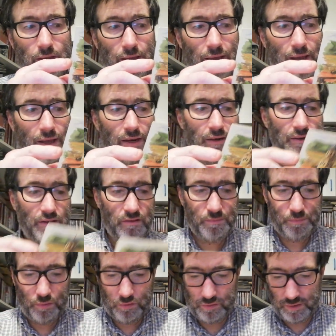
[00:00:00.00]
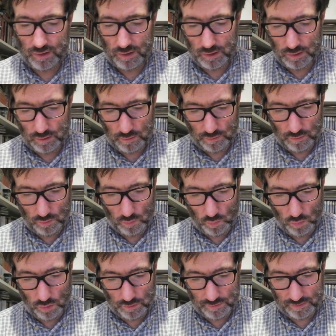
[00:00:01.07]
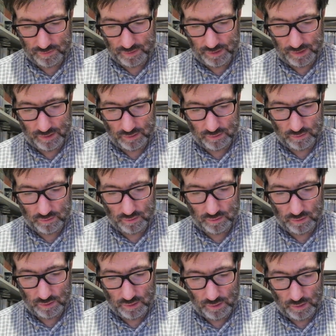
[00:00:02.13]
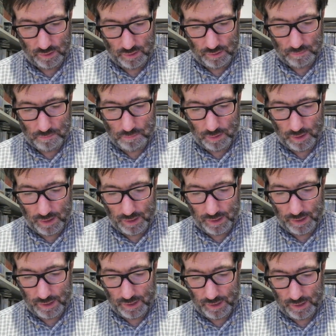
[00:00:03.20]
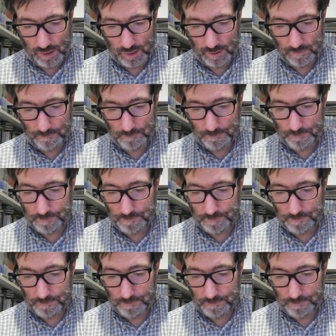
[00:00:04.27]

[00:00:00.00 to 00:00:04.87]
and this postcard was sent by,